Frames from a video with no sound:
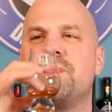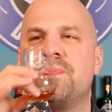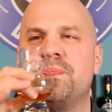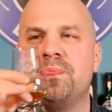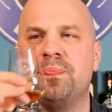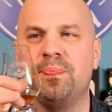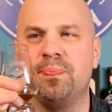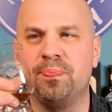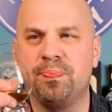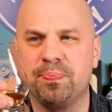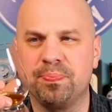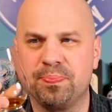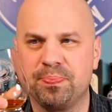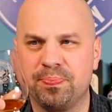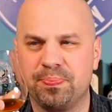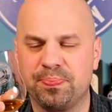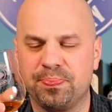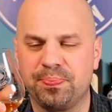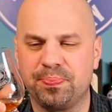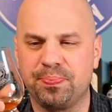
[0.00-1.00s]
Hmm.
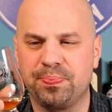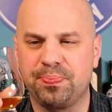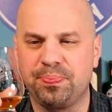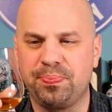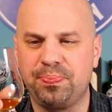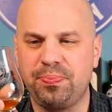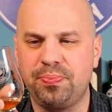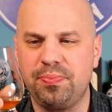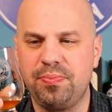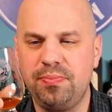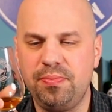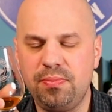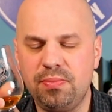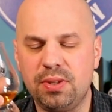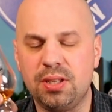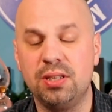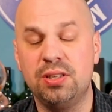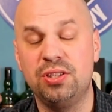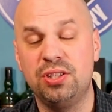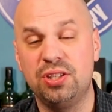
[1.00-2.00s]

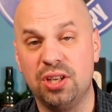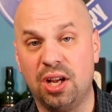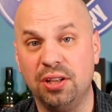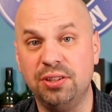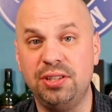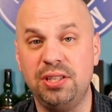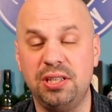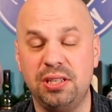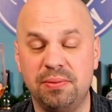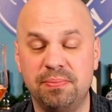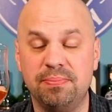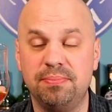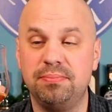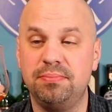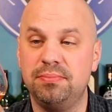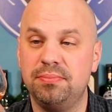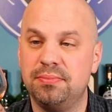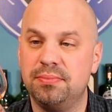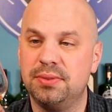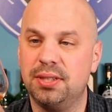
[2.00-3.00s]
Salty,
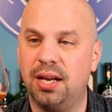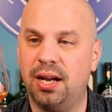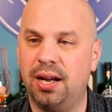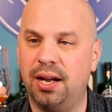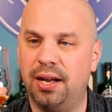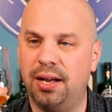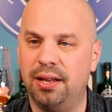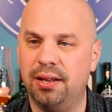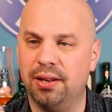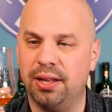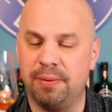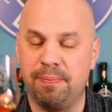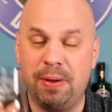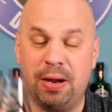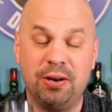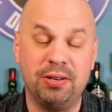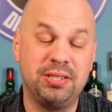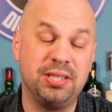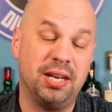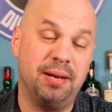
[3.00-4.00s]
uh, like
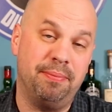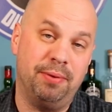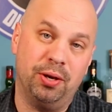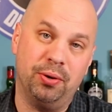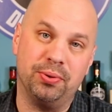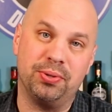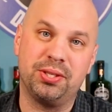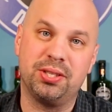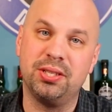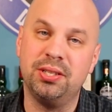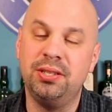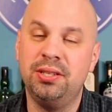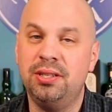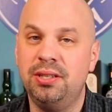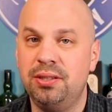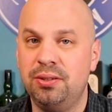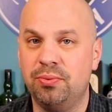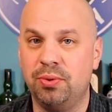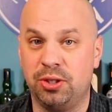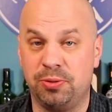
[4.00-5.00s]
maritime notes,
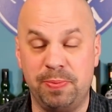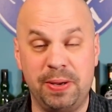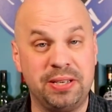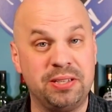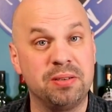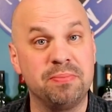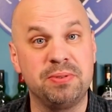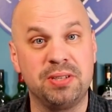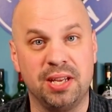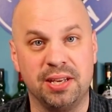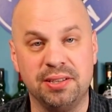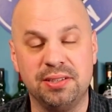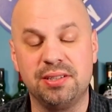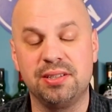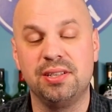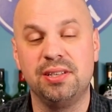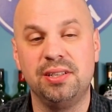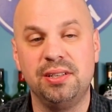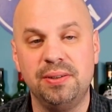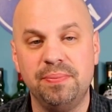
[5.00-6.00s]
which makes some
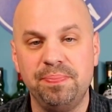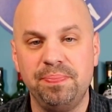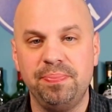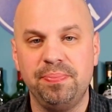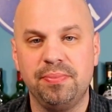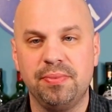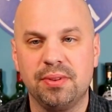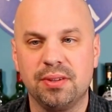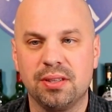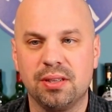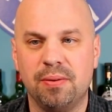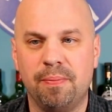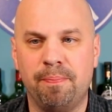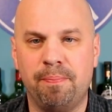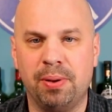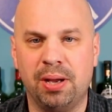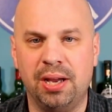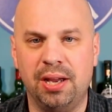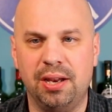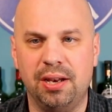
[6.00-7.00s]
sense,
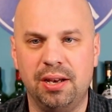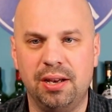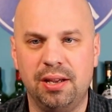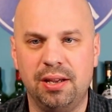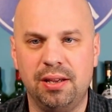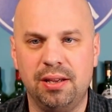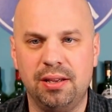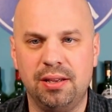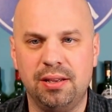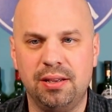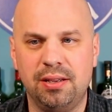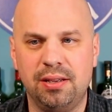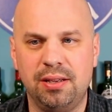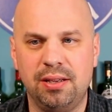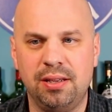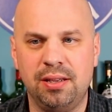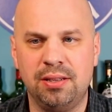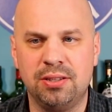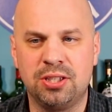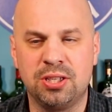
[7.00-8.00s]
but
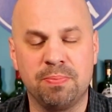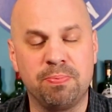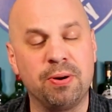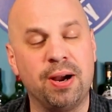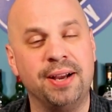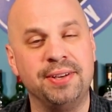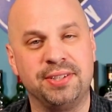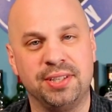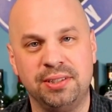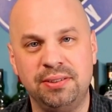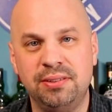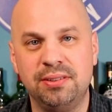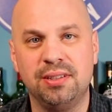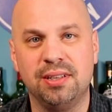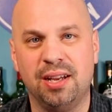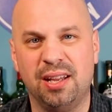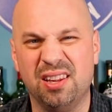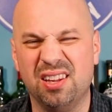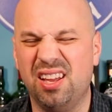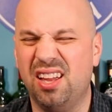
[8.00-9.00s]
surprising,
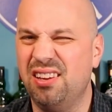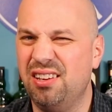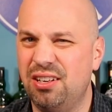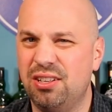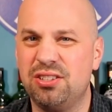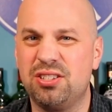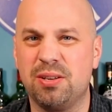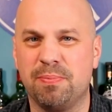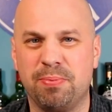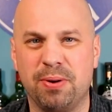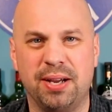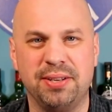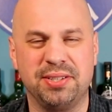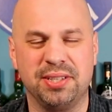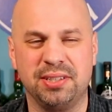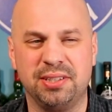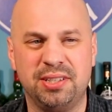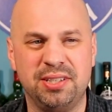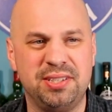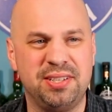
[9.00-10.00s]
a, a little
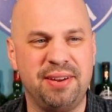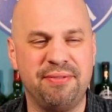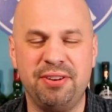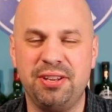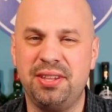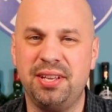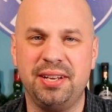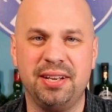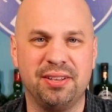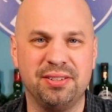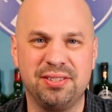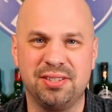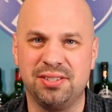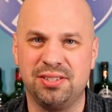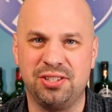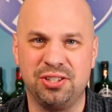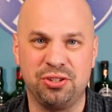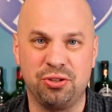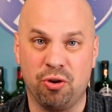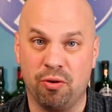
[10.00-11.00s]
surprising because everything else
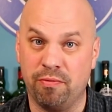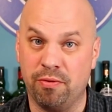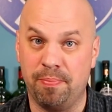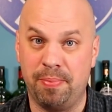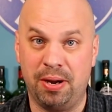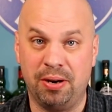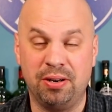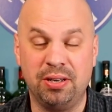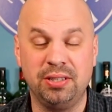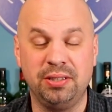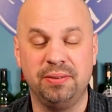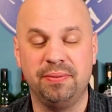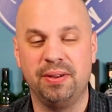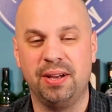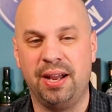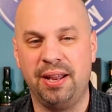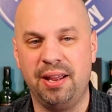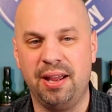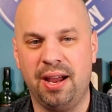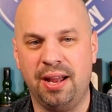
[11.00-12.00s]
is just overbearing.
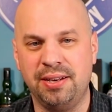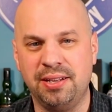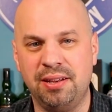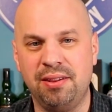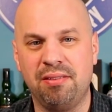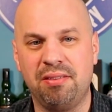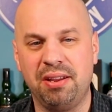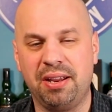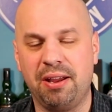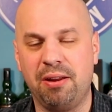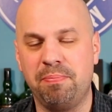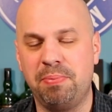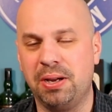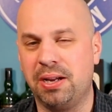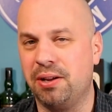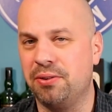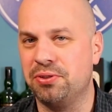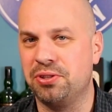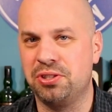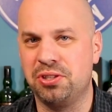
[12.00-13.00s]
I, I didn't think I'd
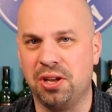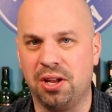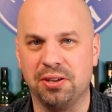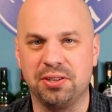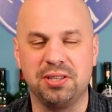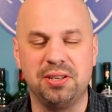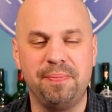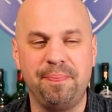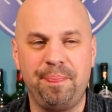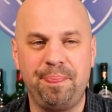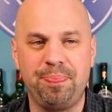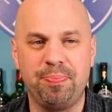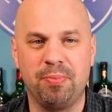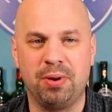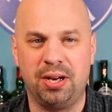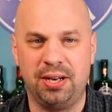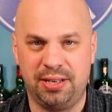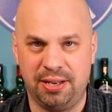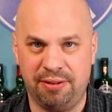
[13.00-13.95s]
pick out salt, but I